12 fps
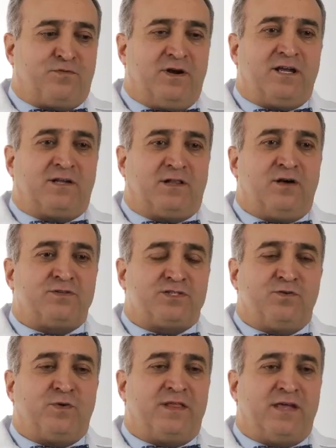pretty close to
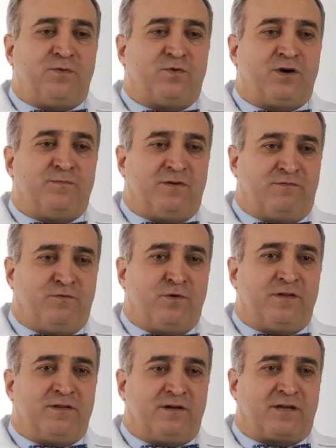where they were before
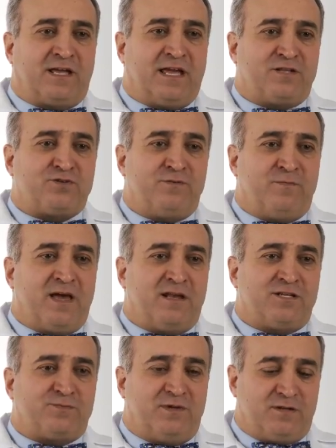their cancer
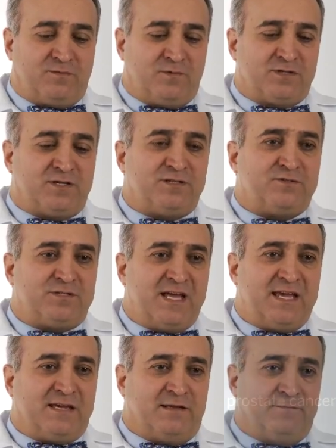management was
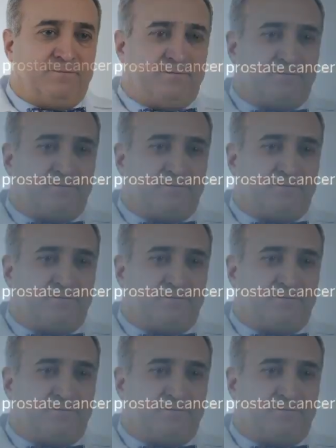undertaken.